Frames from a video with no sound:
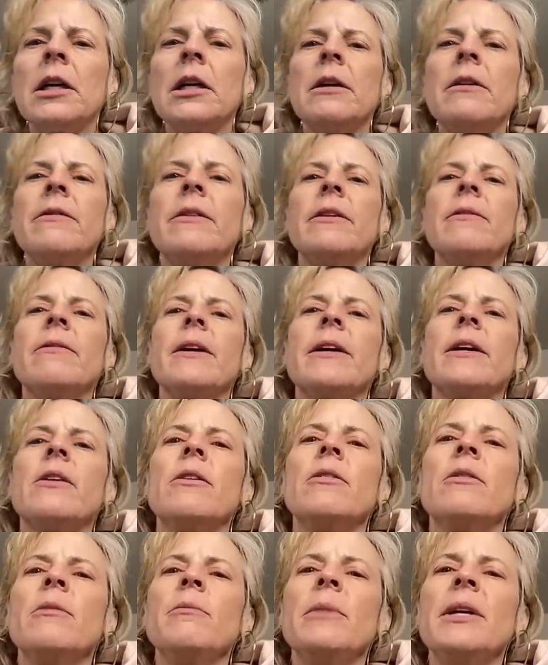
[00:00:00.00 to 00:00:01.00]
Even if I
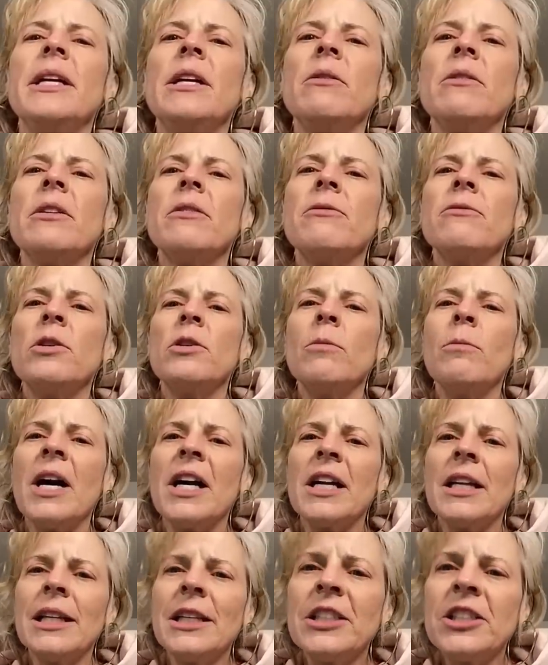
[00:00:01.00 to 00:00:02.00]
go to a meeting with a full
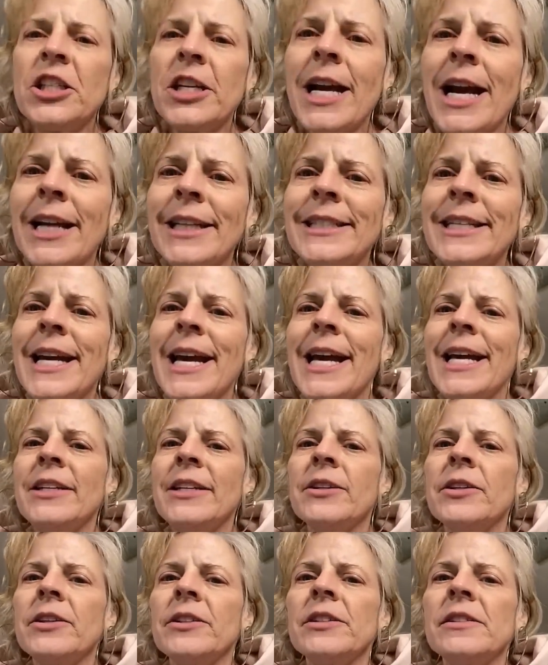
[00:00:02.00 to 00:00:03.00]
bottle of Jack
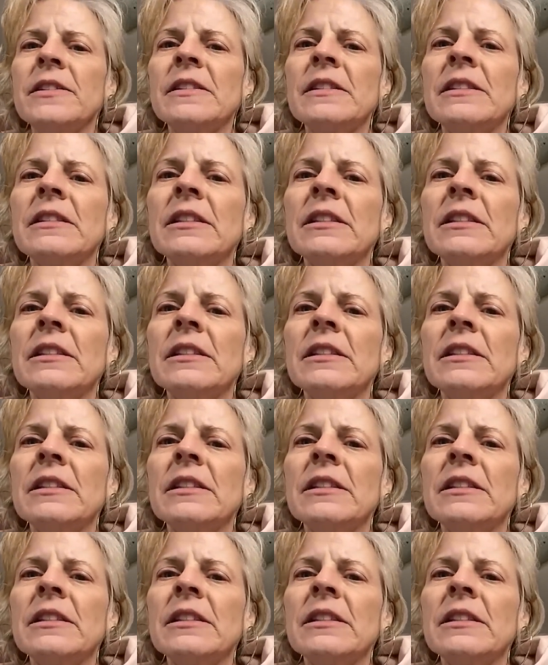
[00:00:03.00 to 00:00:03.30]
Daniels.